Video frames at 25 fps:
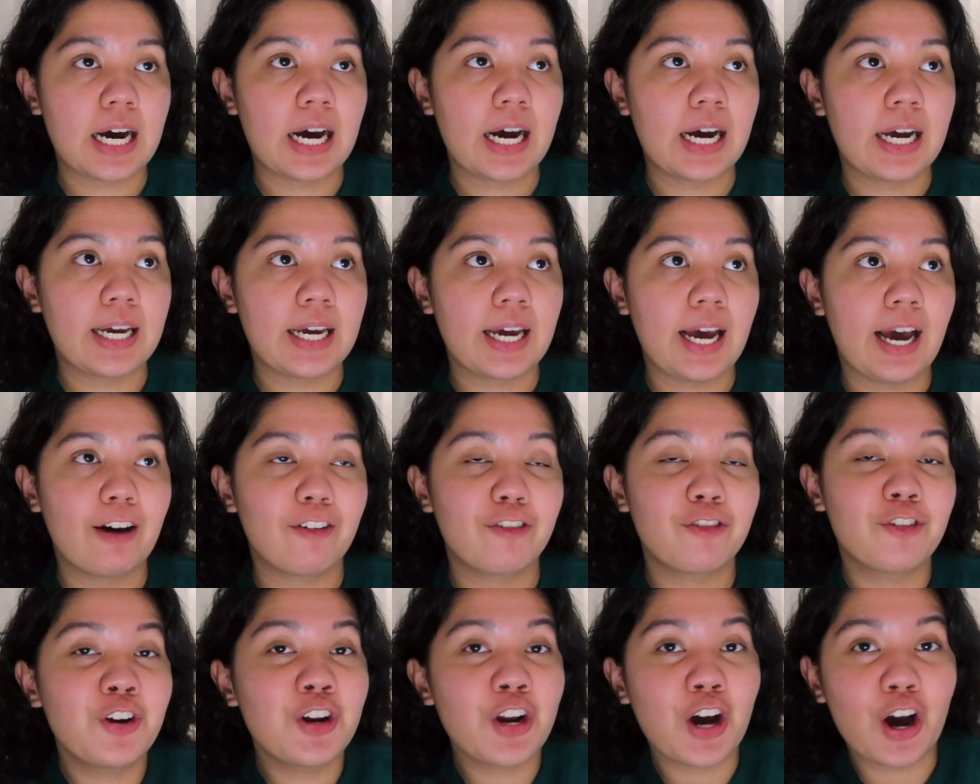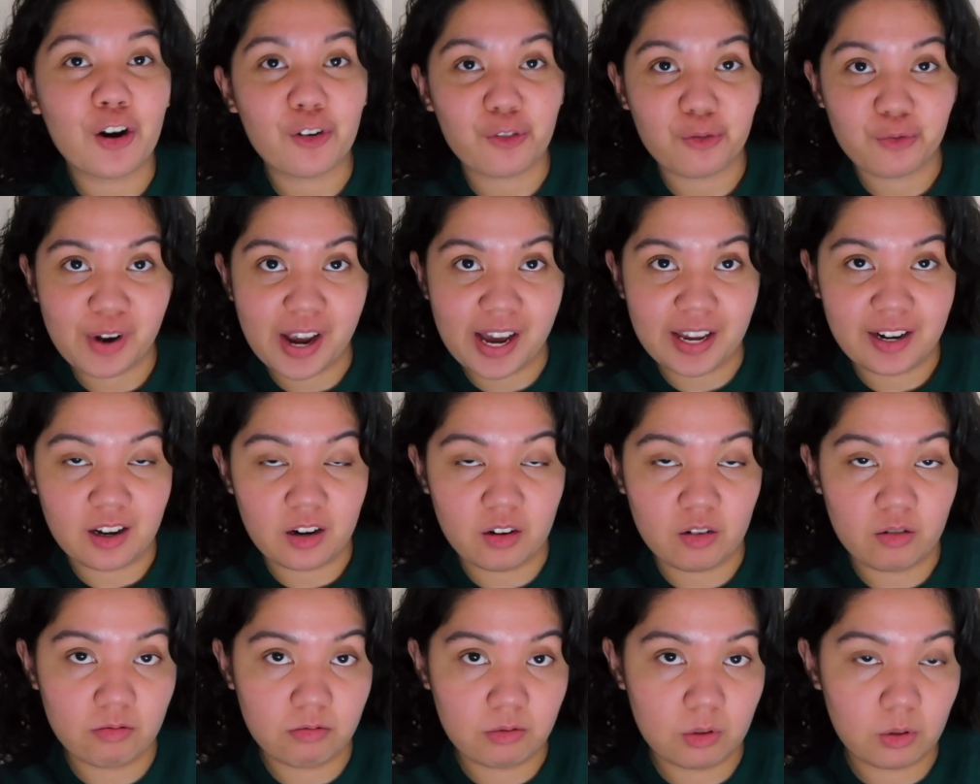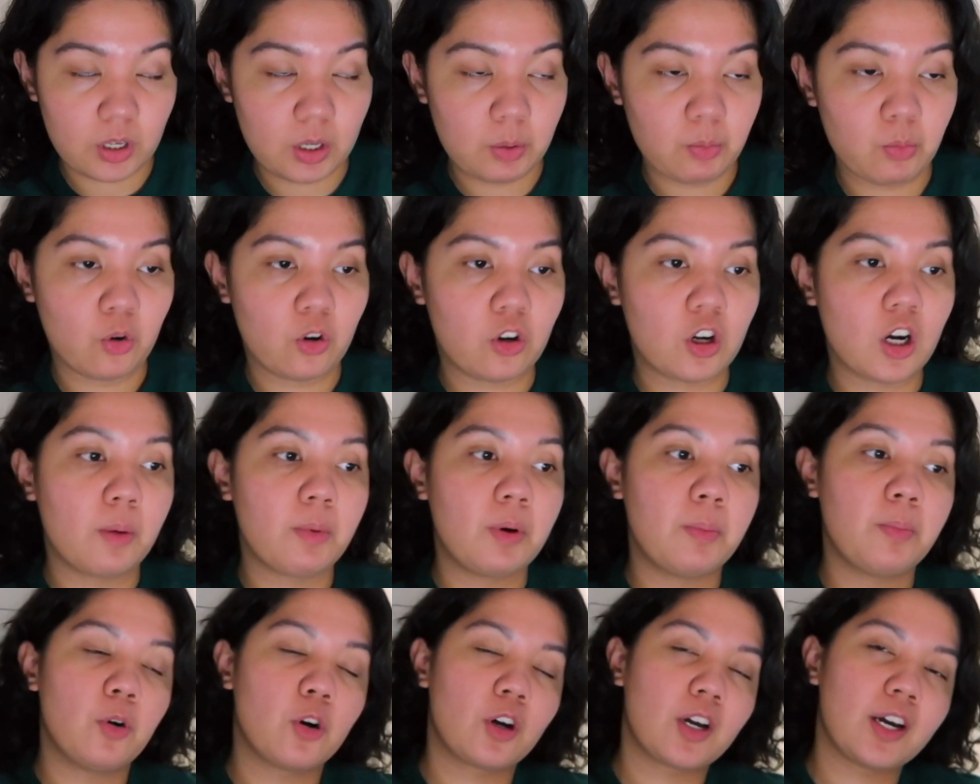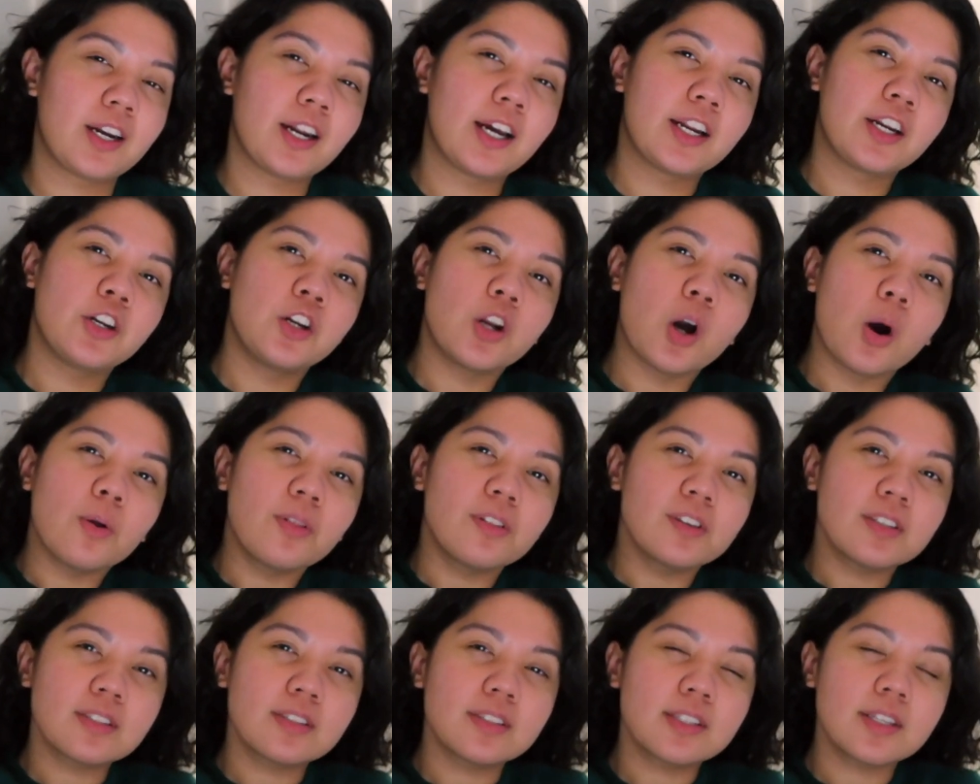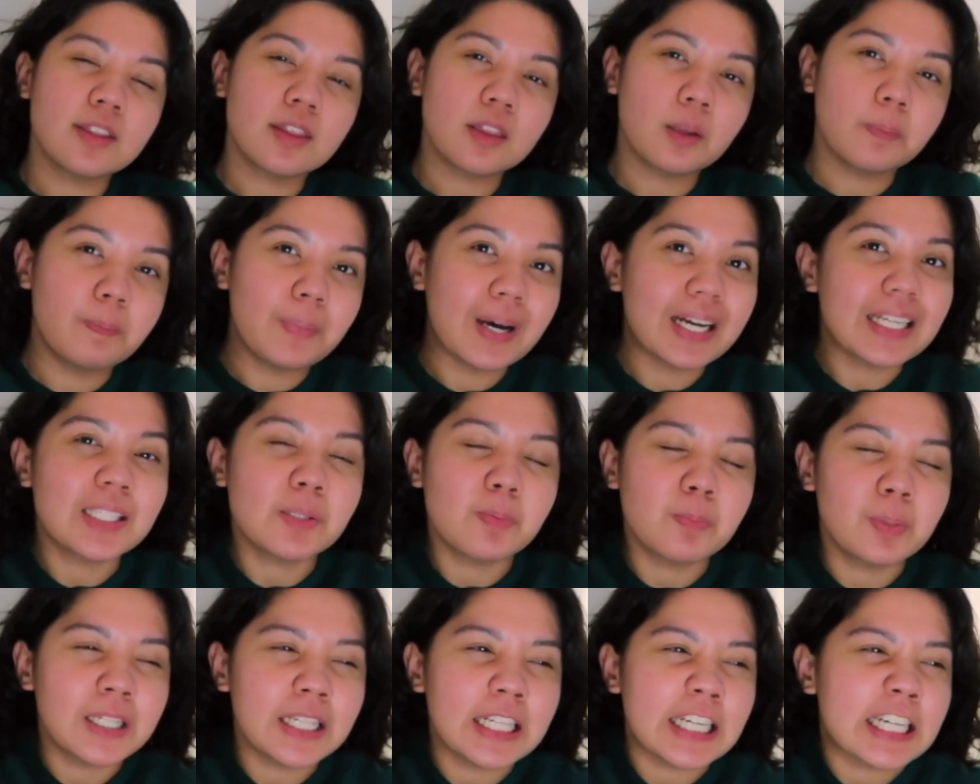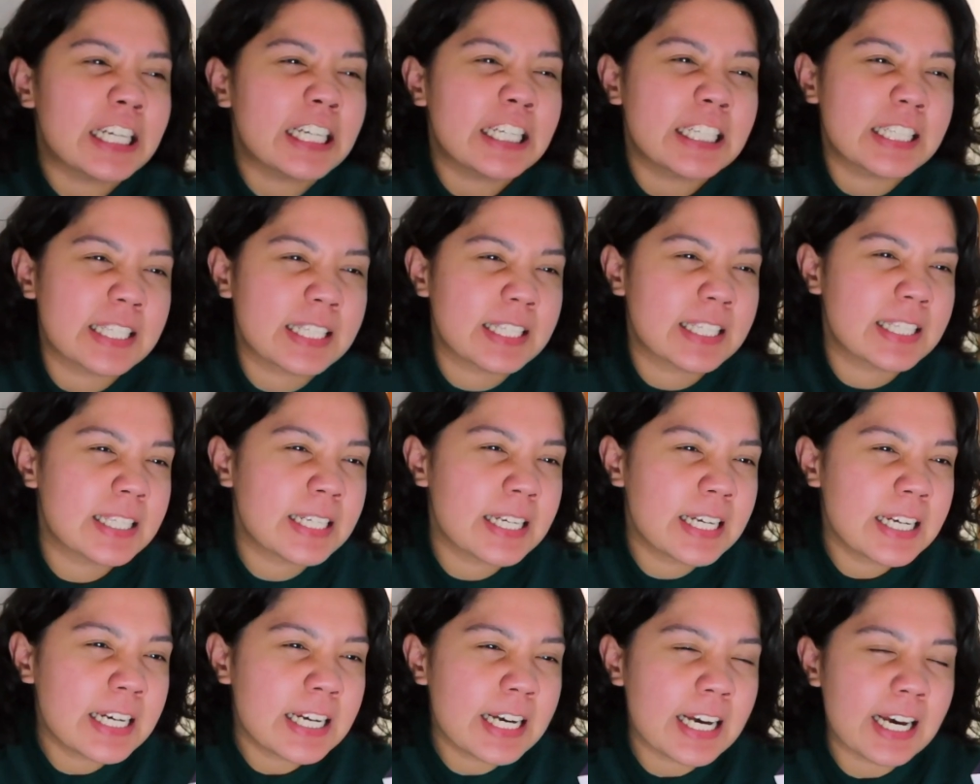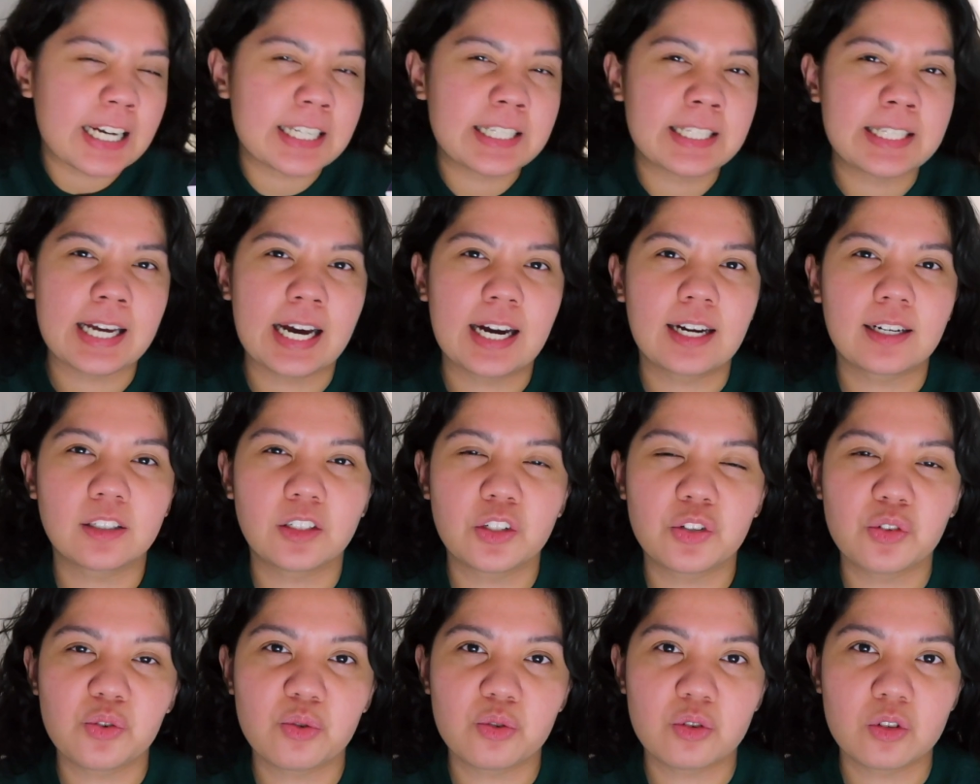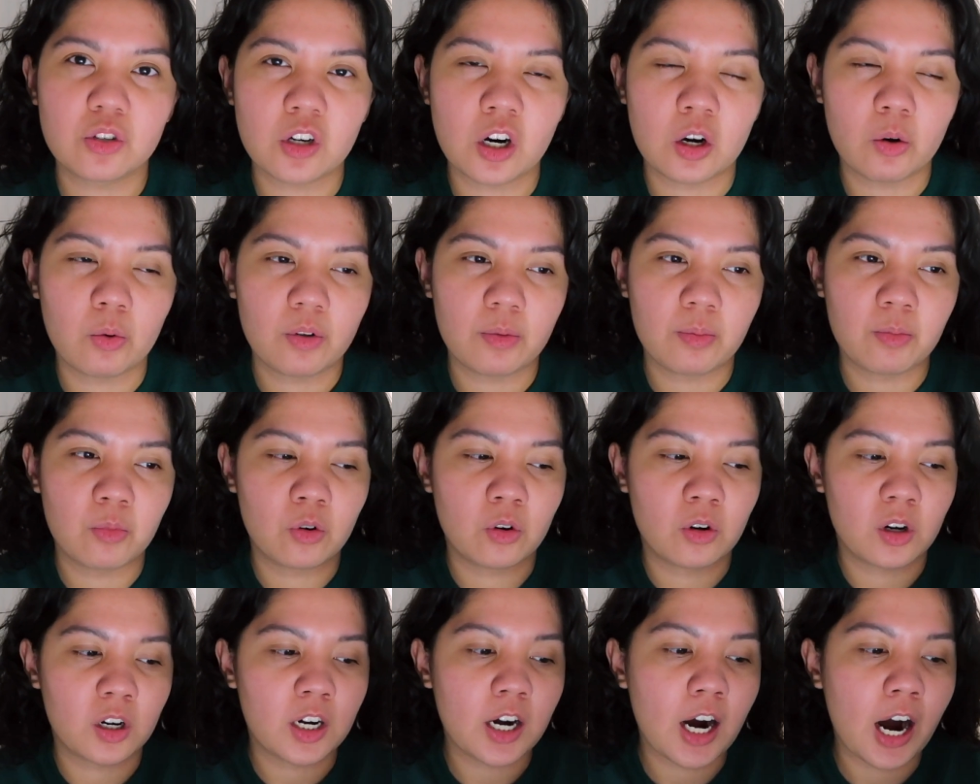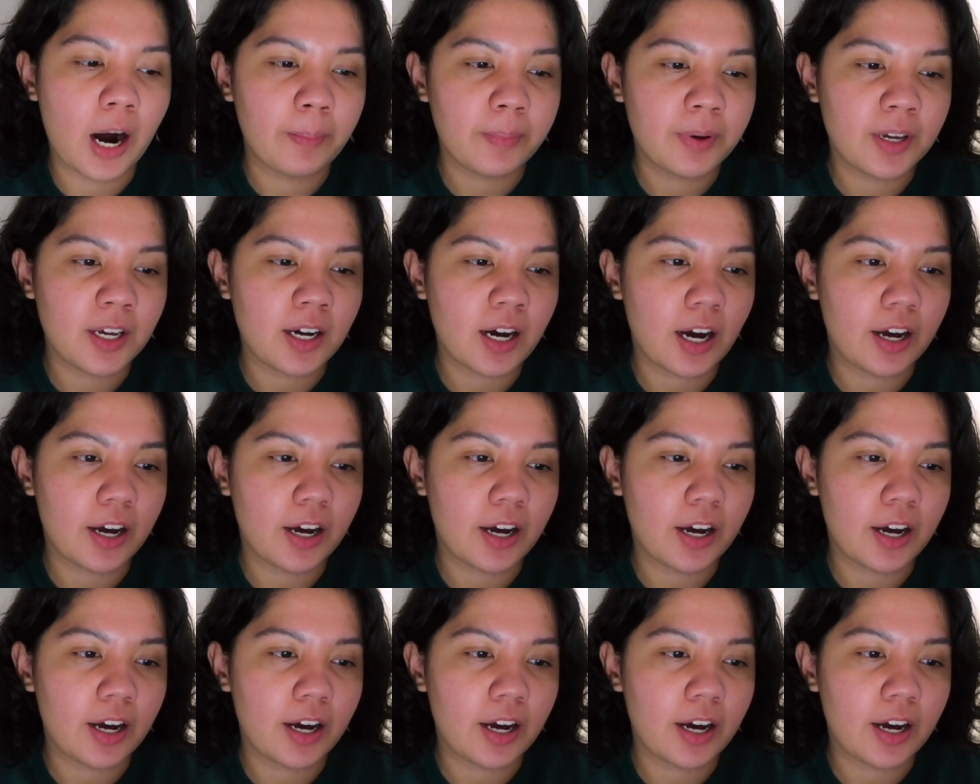I have not read a Haruki Murakami book, and I know this isn't the best place exactly to start with Murakami.